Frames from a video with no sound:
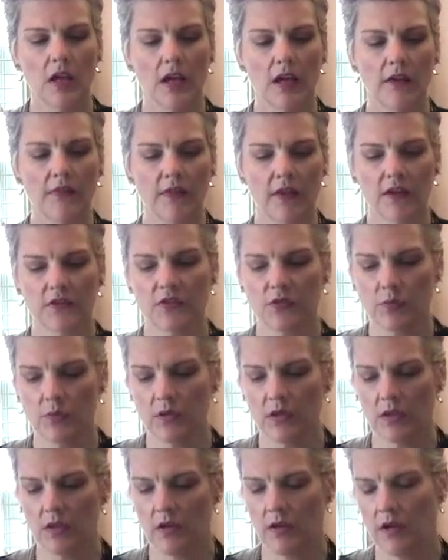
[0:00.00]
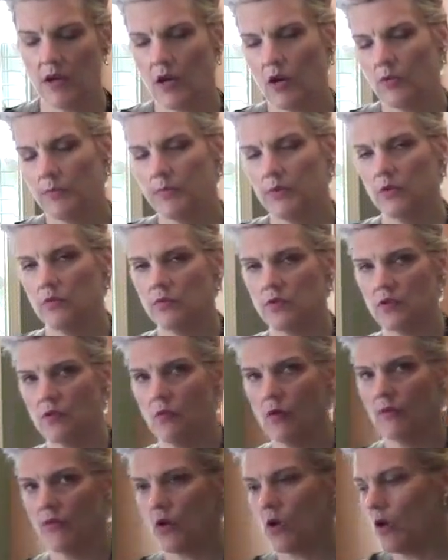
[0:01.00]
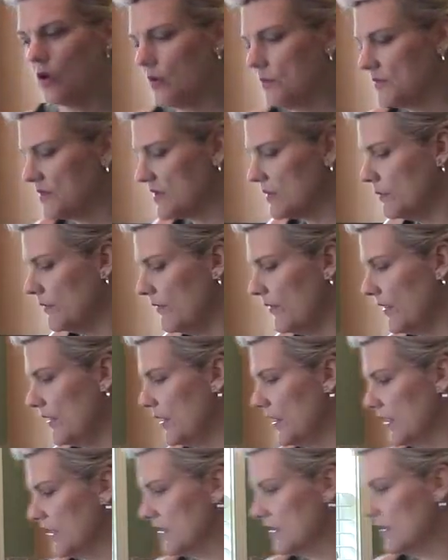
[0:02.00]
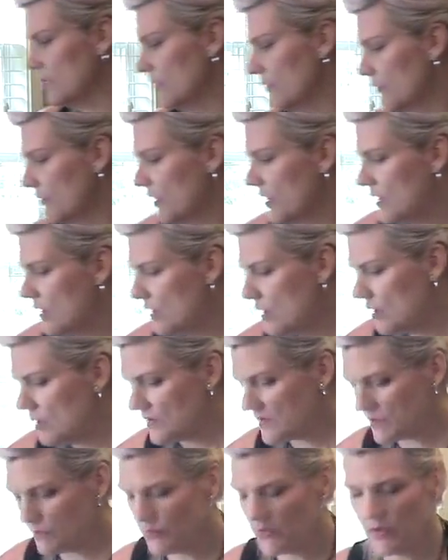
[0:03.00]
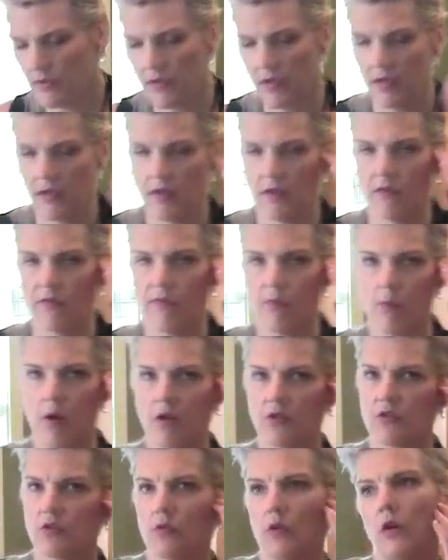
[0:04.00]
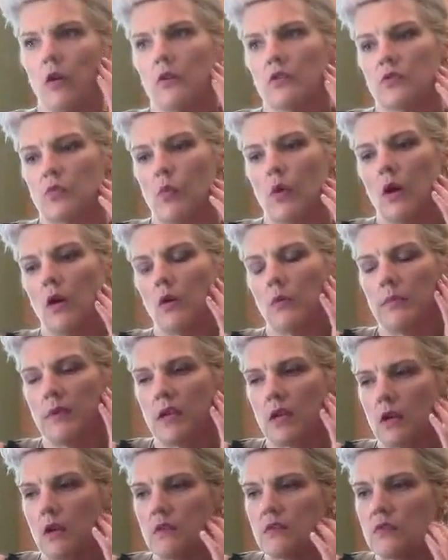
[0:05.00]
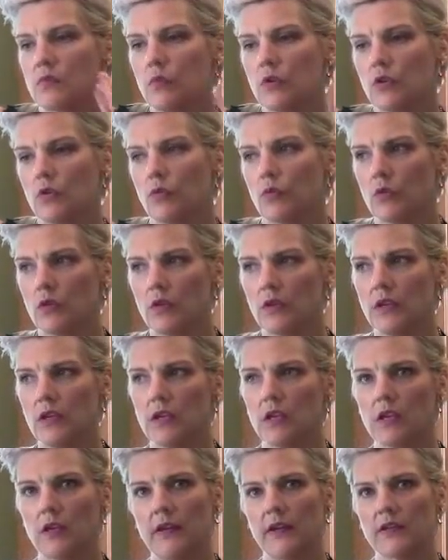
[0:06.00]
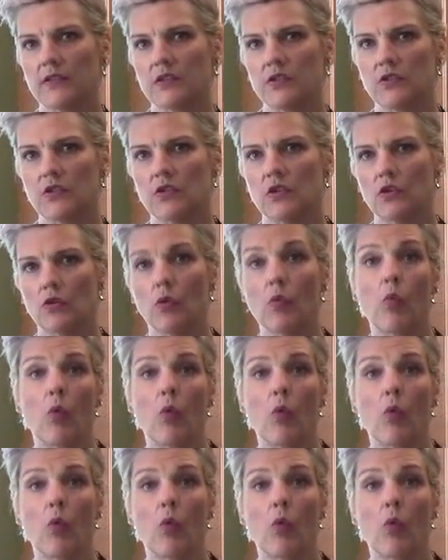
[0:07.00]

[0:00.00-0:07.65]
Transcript: And that's really going to help you to overcome some of the negative mantra as well, because when you're really connected to your